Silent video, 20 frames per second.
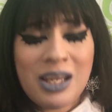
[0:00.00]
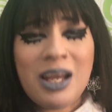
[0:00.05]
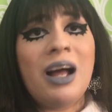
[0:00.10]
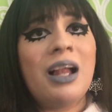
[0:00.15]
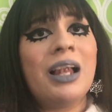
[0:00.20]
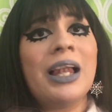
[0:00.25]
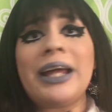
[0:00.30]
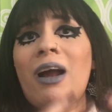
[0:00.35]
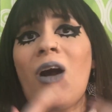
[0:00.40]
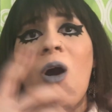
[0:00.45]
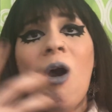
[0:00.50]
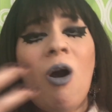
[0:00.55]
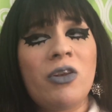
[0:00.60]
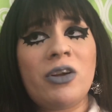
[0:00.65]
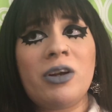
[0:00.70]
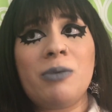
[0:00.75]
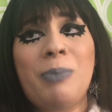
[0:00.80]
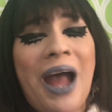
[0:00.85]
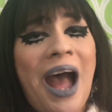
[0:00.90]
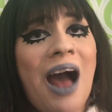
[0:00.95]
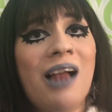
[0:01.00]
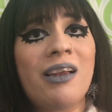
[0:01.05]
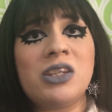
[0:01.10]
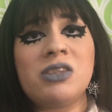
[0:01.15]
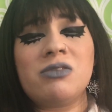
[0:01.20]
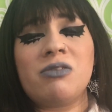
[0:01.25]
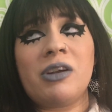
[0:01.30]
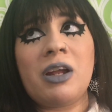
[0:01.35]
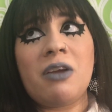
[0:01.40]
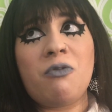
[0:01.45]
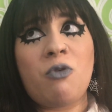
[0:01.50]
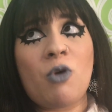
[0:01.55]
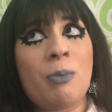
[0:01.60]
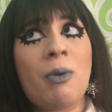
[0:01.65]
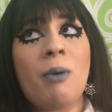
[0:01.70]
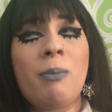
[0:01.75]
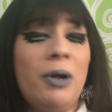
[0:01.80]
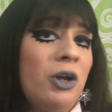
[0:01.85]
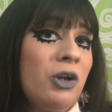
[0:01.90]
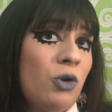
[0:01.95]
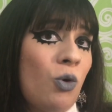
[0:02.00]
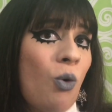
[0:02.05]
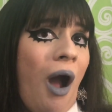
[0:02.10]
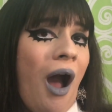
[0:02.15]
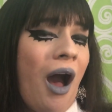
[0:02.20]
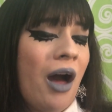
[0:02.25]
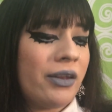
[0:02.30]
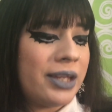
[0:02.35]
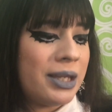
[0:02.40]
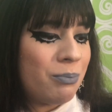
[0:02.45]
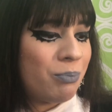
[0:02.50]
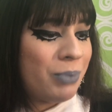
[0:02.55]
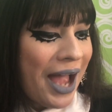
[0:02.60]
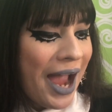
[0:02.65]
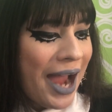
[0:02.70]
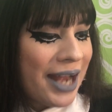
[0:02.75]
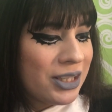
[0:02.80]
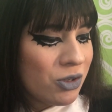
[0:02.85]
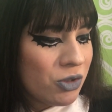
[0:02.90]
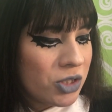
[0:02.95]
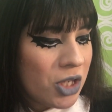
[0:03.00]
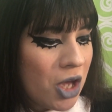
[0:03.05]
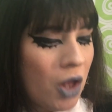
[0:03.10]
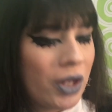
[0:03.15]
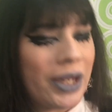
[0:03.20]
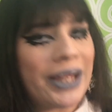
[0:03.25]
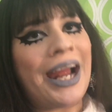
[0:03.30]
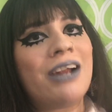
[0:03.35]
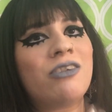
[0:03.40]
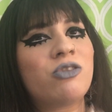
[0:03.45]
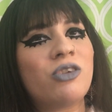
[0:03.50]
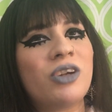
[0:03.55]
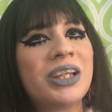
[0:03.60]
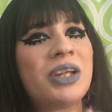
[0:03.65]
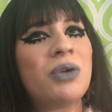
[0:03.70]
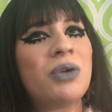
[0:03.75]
like all their palettes, very affordable but good quality. But I don't know, like I really